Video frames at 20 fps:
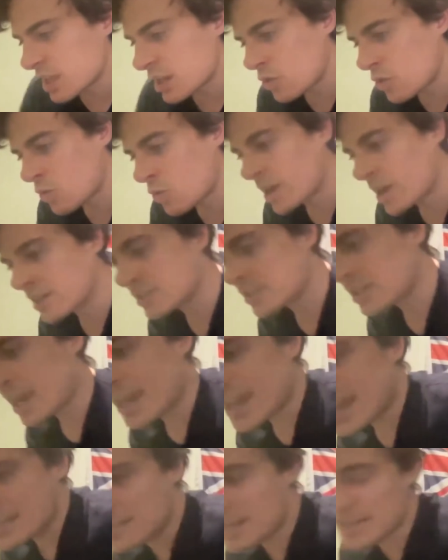they always say,
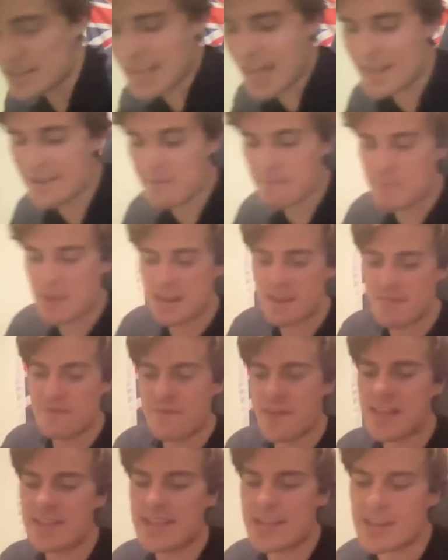it just hasn't been
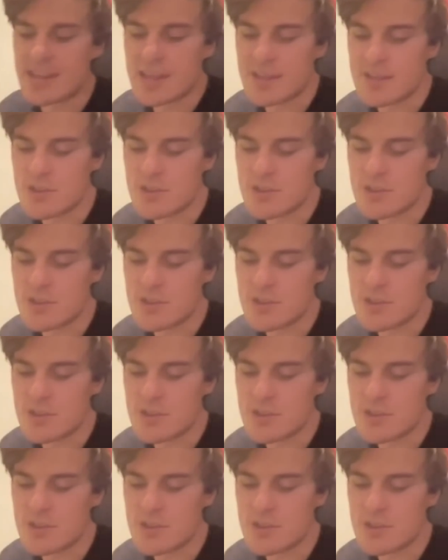invested in.